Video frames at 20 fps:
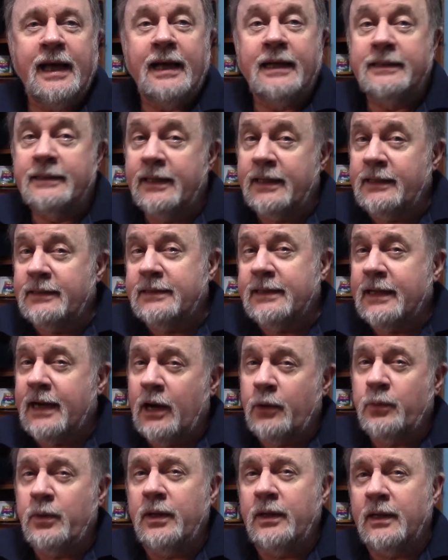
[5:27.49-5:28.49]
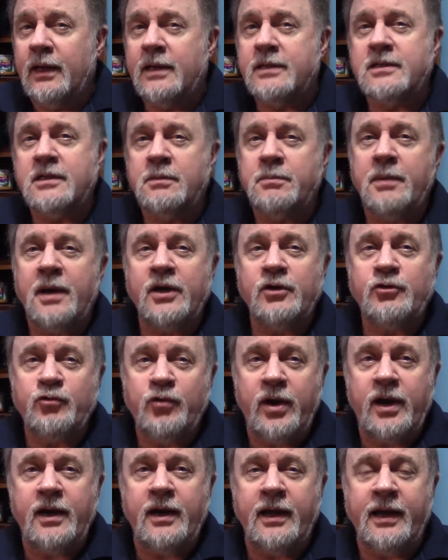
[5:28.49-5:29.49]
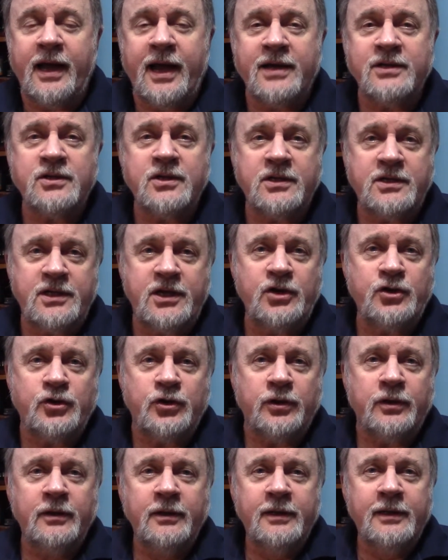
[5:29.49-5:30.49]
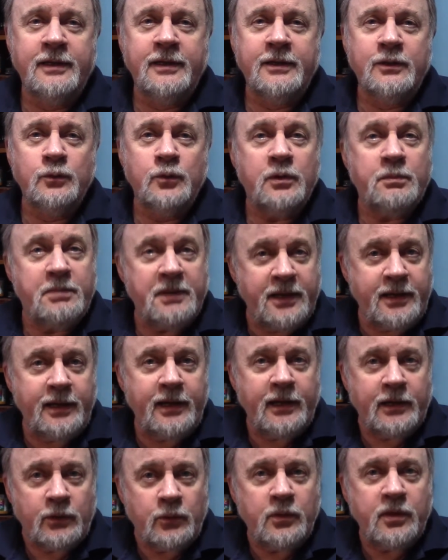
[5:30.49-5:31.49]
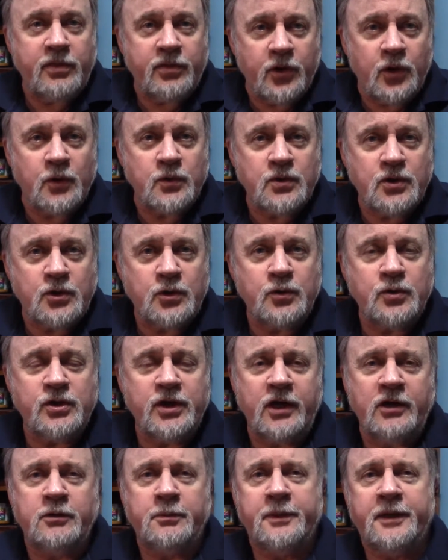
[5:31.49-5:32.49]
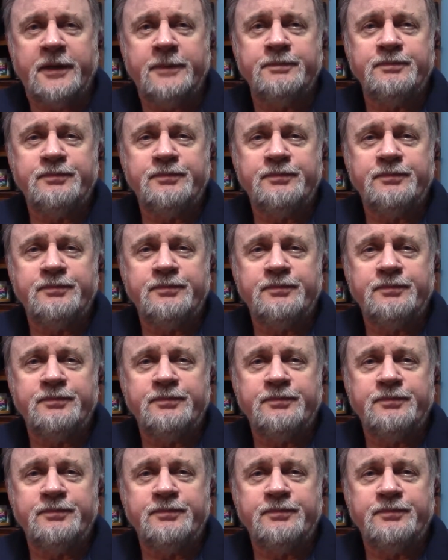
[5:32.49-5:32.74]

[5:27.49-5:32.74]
Little did I realize that my training as a teacher would begin with those two gentlemen,